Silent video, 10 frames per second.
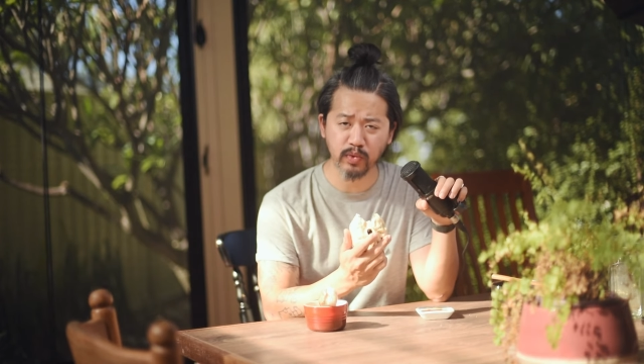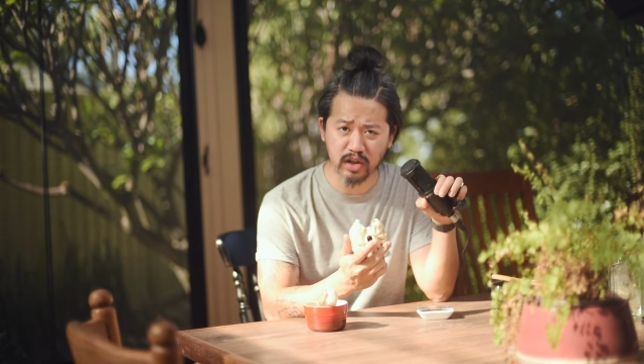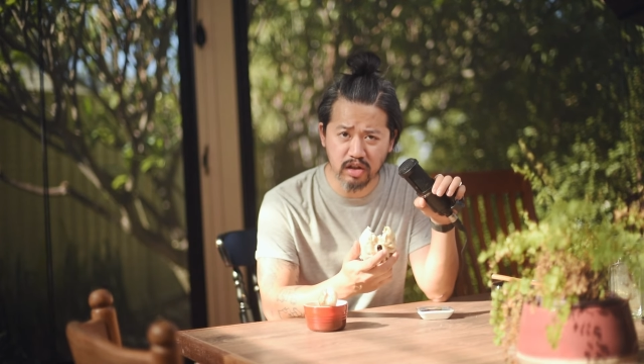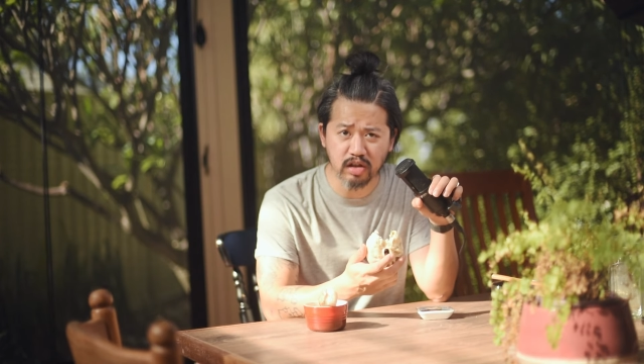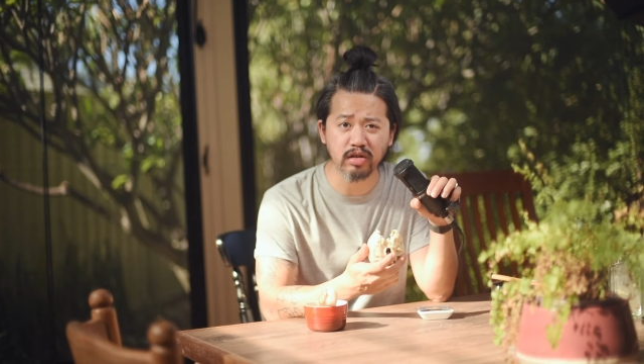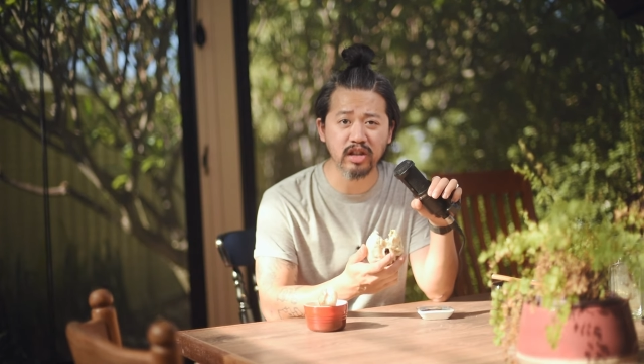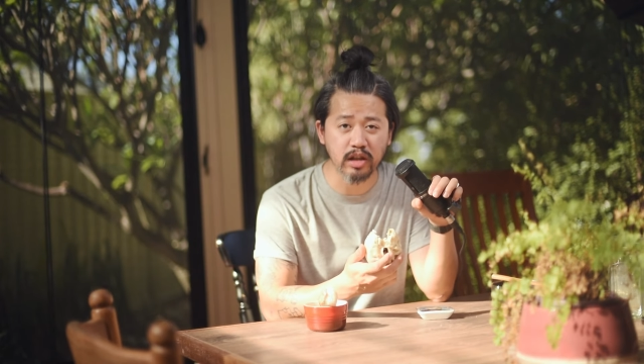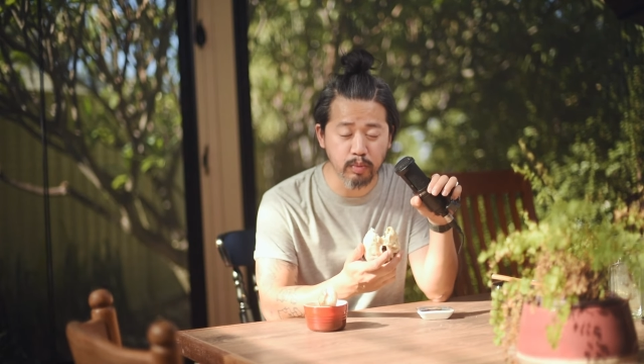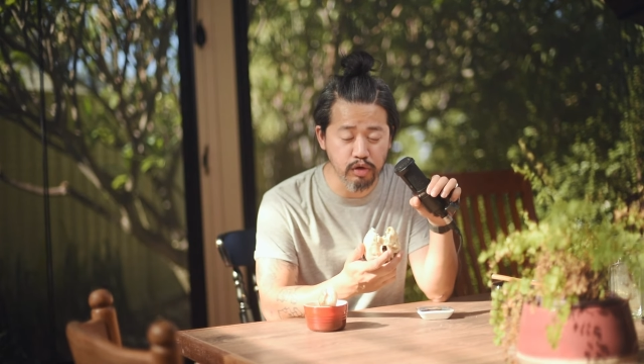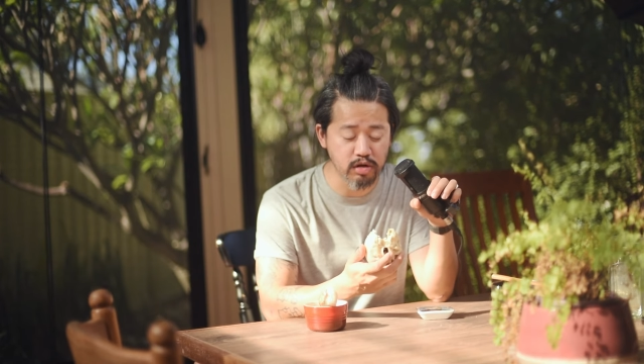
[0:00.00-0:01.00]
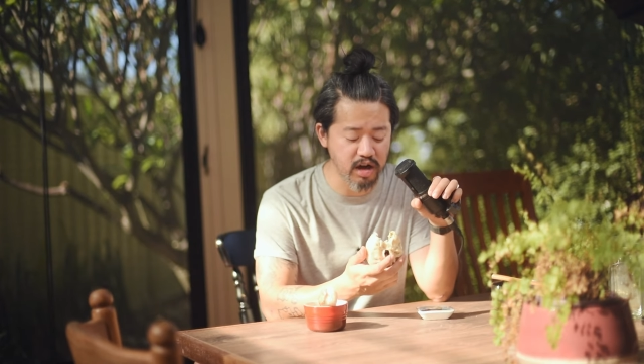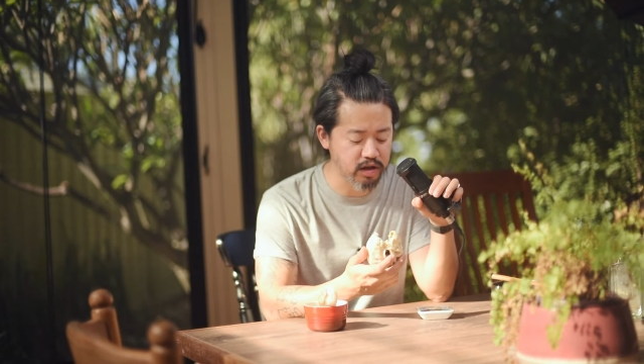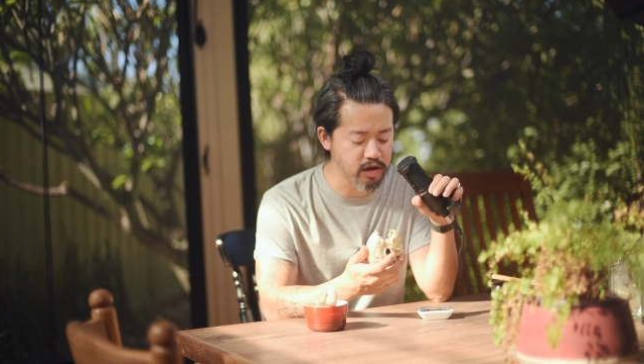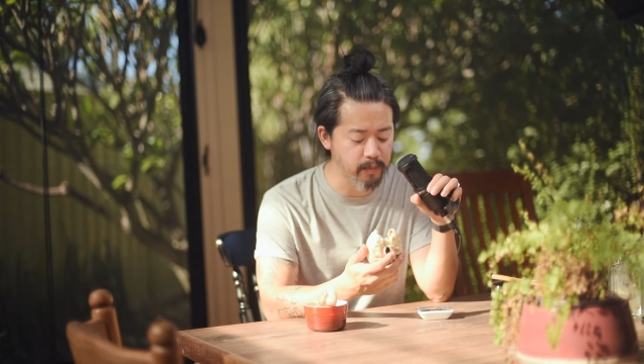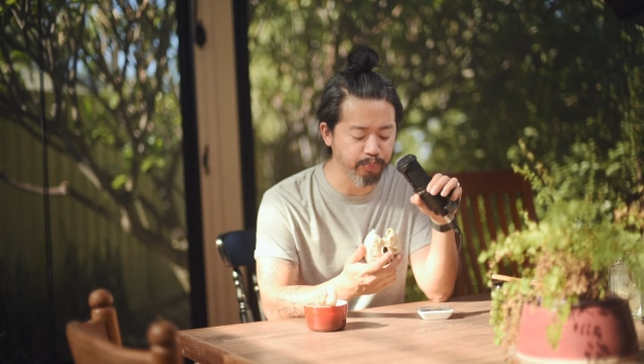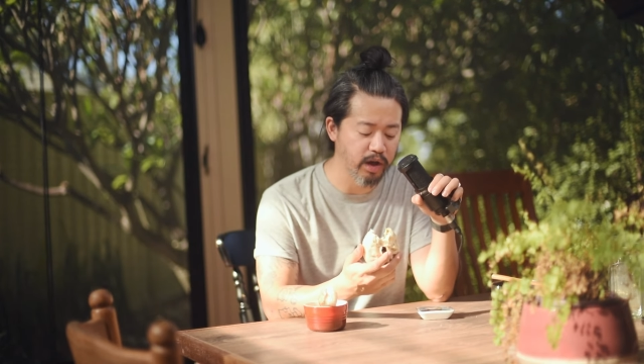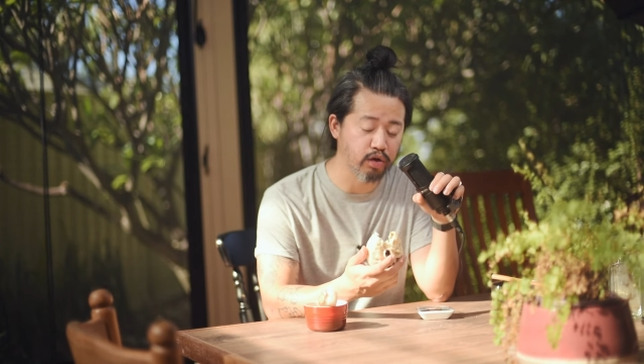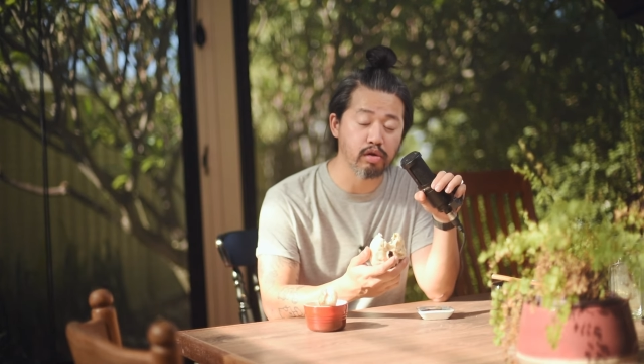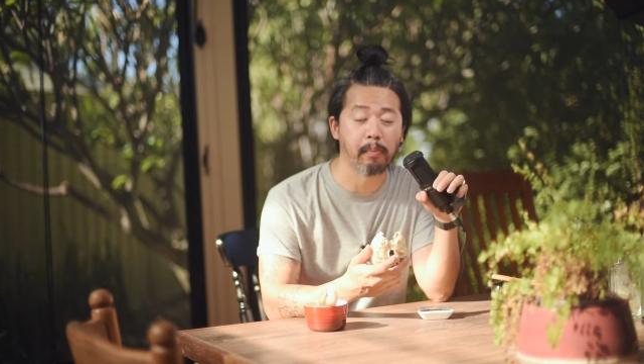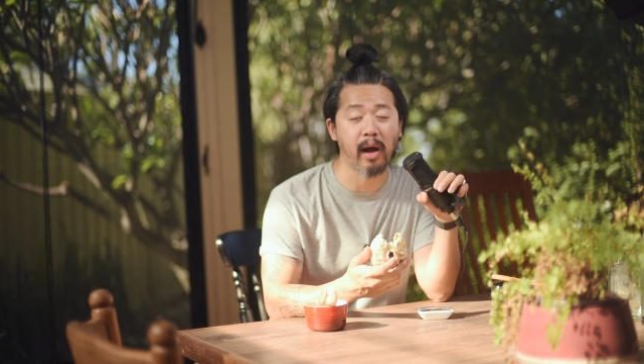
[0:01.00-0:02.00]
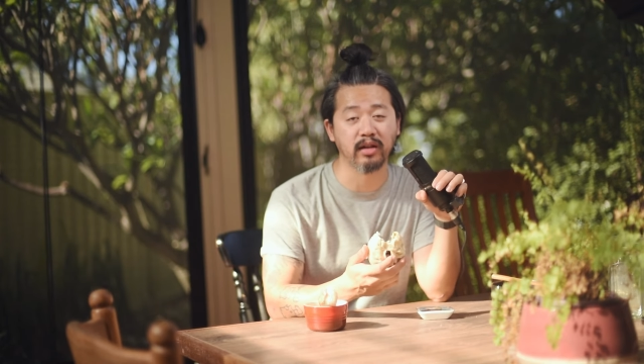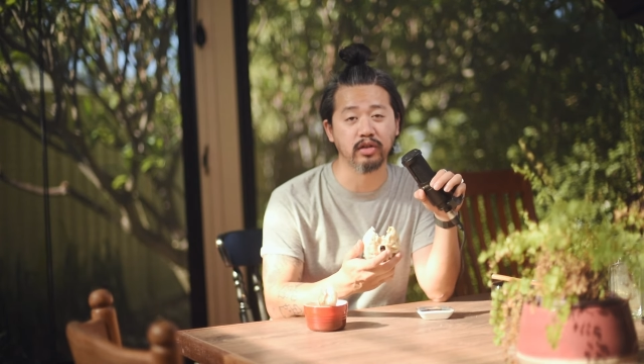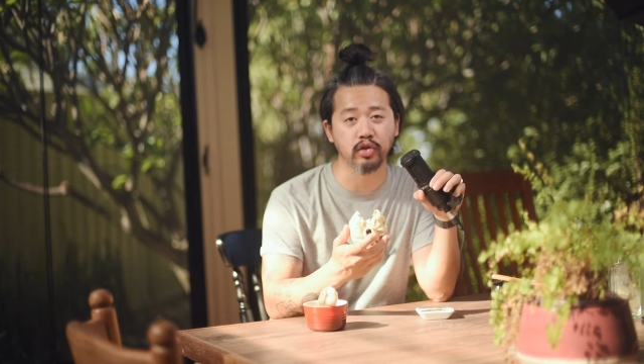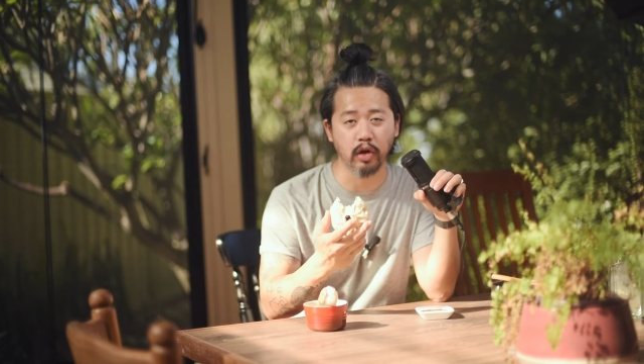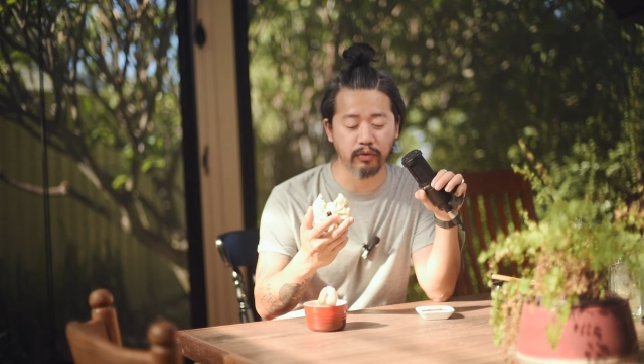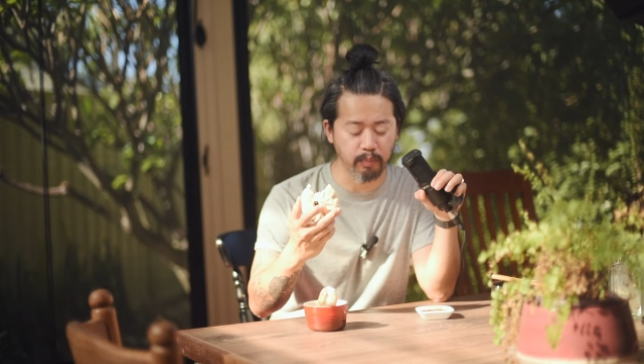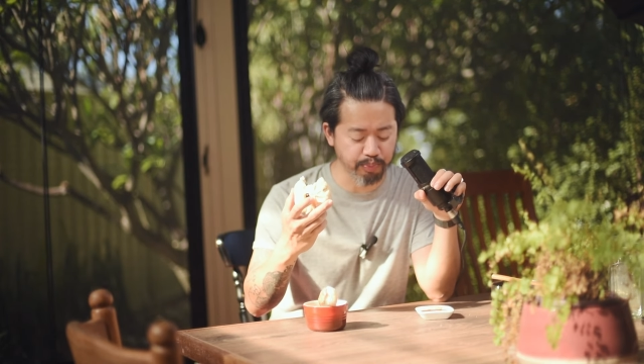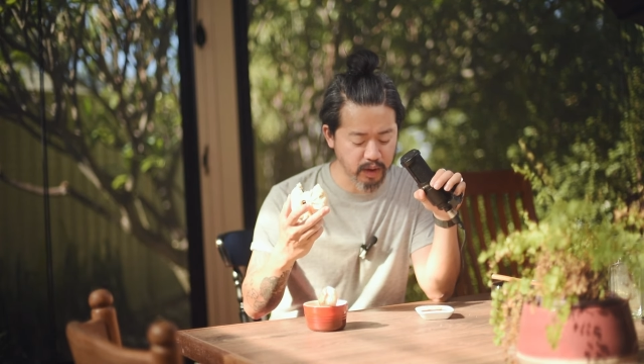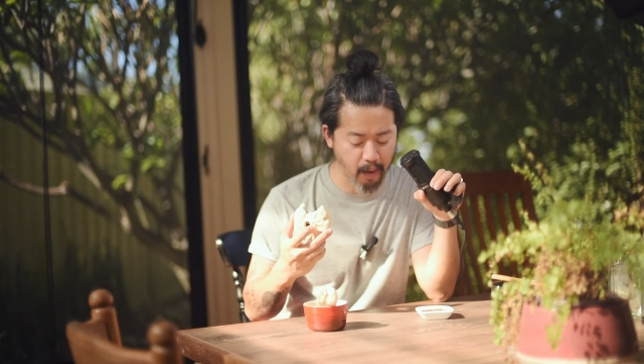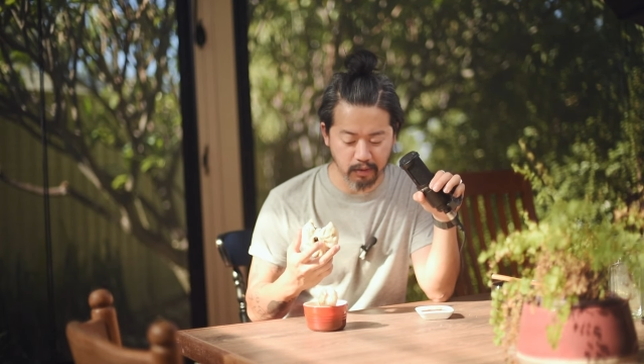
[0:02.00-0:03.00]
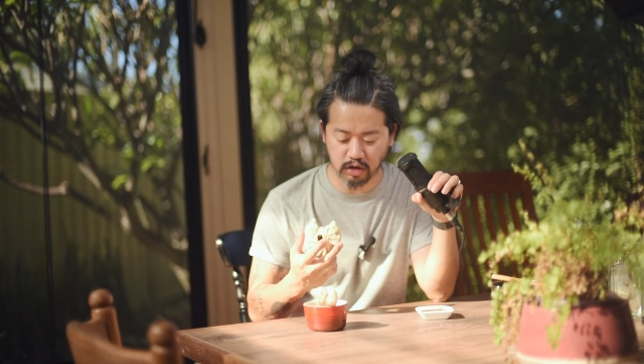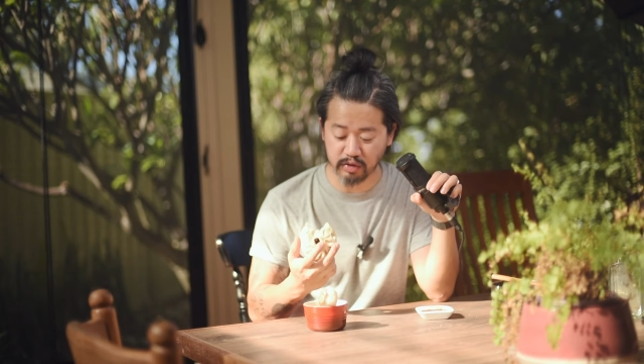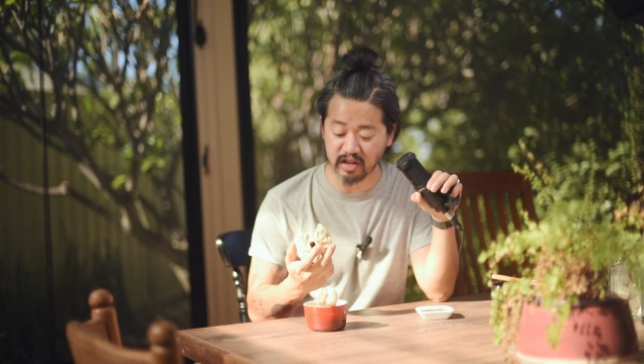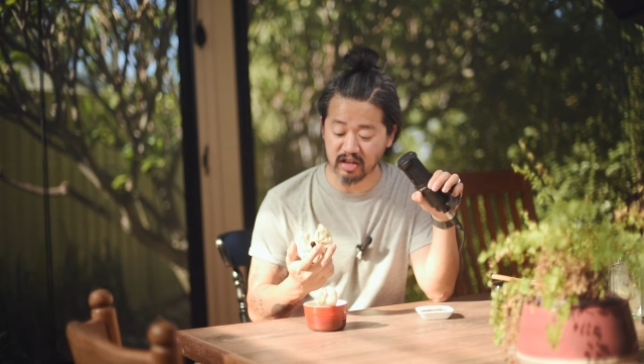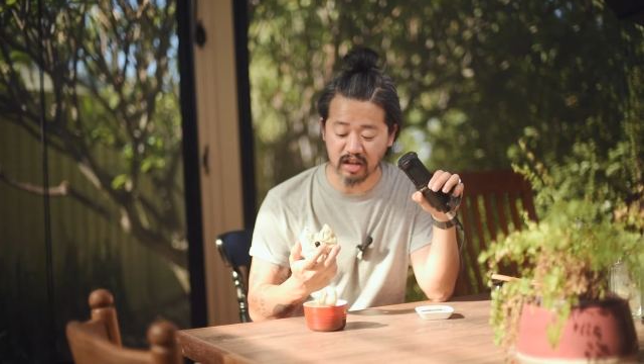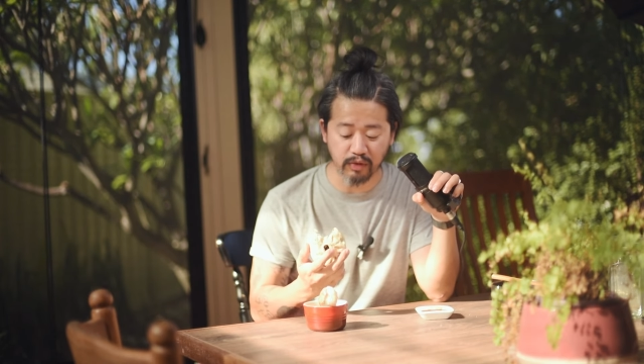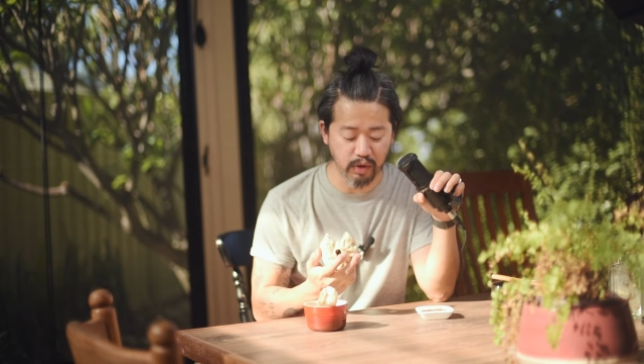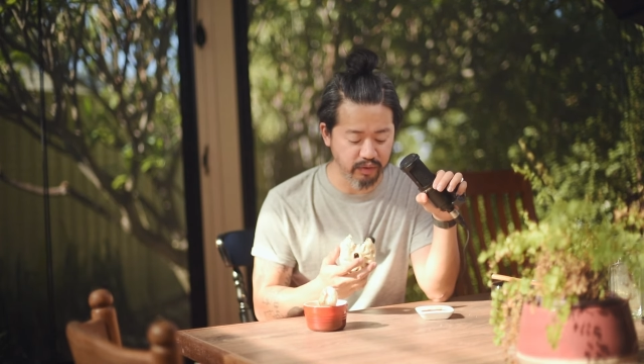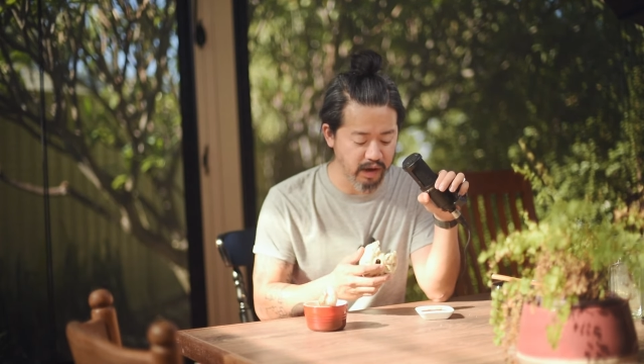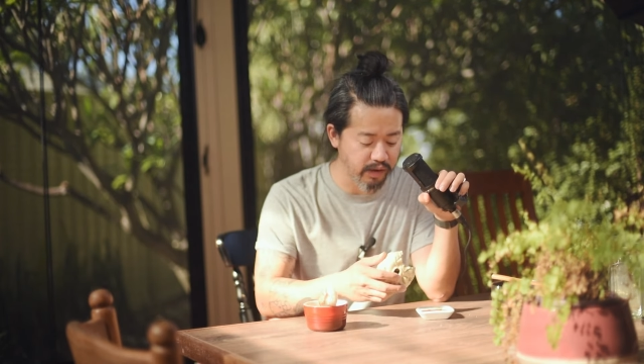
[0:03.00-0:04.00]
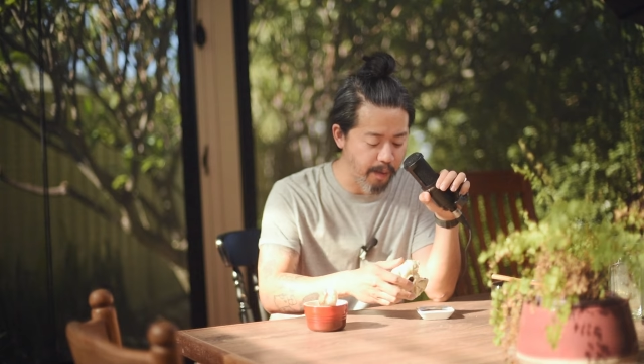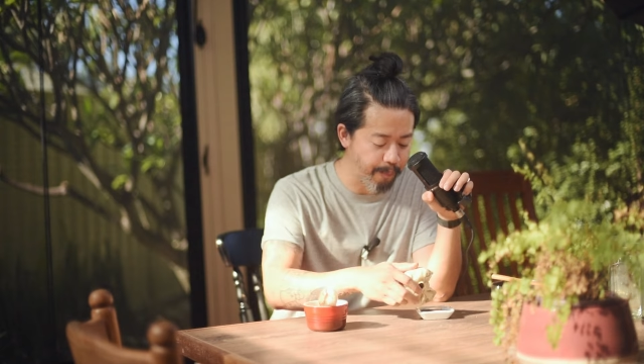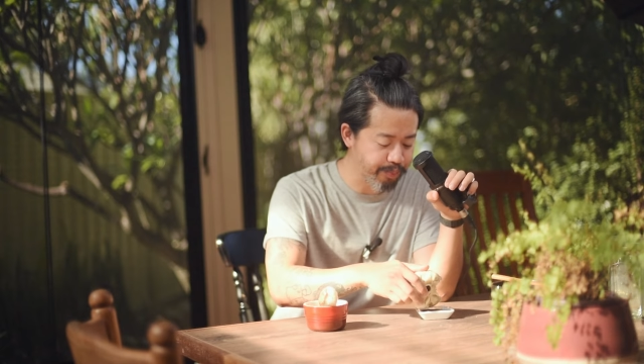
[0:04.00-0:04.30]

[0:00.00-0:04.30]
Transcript: Silky smooth texture, a good balance of sweet and savory flavor.